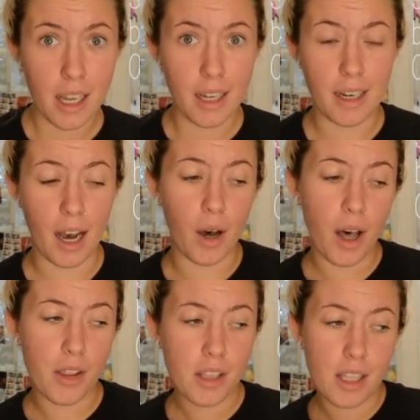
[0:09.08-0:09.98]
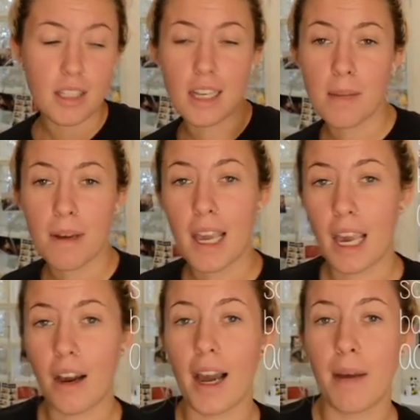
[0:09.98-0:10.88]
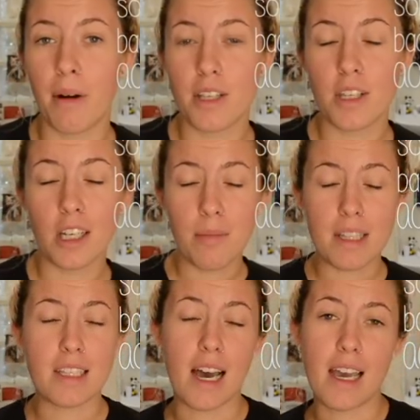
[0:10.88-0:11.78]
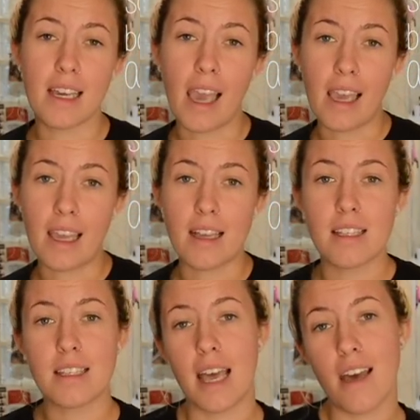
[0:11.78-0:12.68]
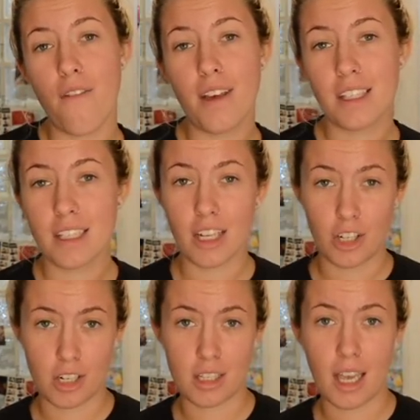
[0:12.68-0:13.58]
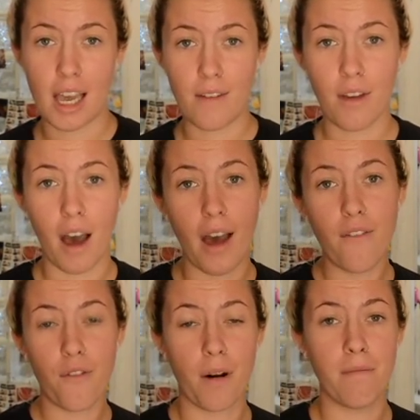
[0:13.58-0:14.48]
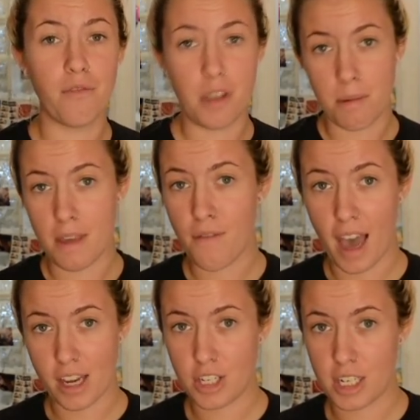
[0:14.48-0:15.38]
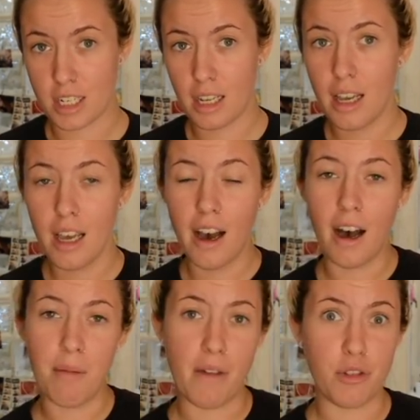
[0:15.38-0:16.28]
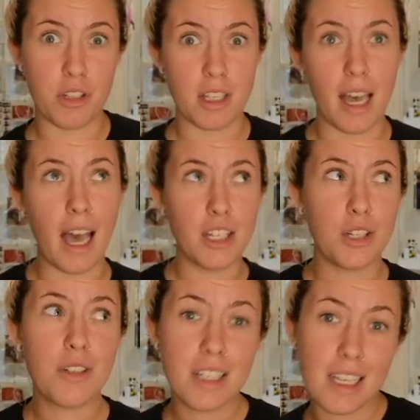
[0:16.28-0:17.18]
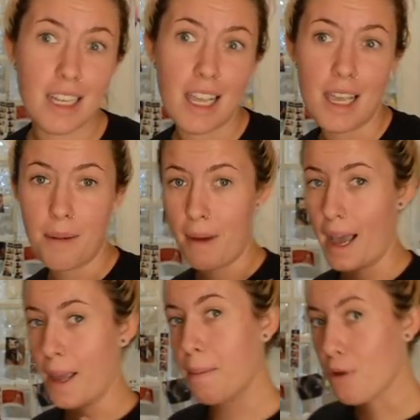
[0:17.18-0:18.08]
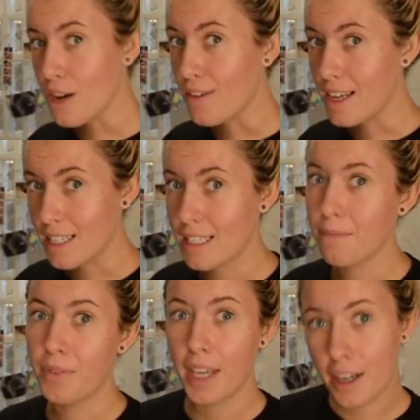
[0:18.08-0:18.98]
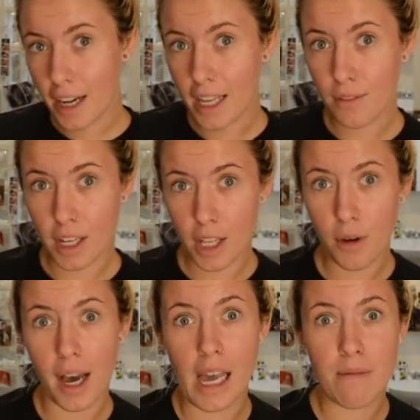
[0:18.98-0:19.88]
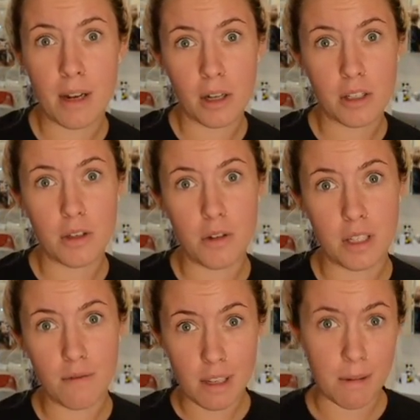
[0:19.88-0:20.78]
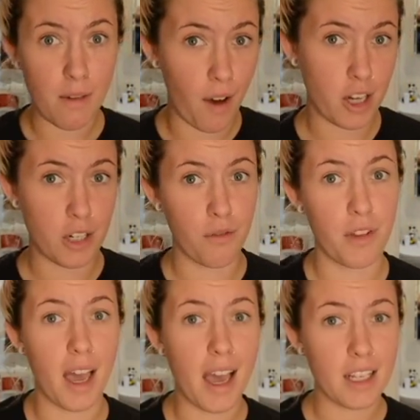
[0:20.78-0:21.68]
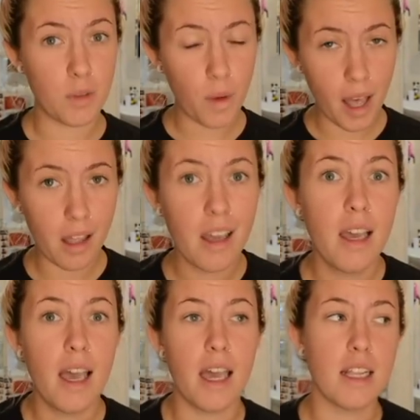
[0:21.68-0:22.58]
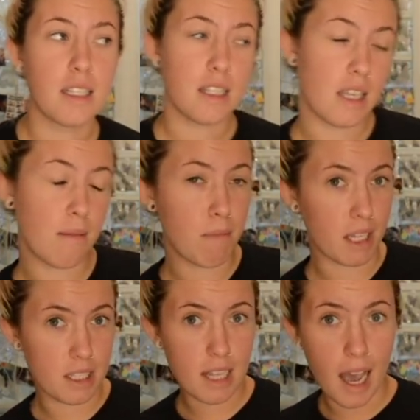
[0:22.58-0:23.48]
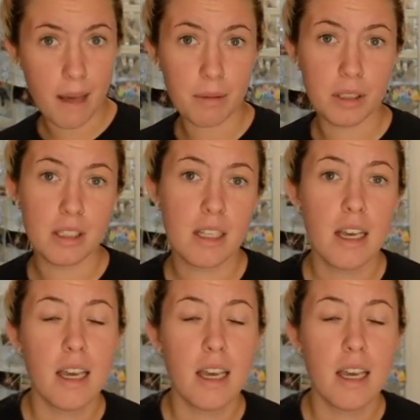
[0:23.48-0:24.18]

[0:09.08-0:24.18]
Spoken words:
Now, other than dyeing my hair, I'm also going to be dyeing a set of extensions I've got from VpFashion. As you've seen in my previous hair dyeing video, I've been also using VpFashion for that as well, and it's the mixed dyables.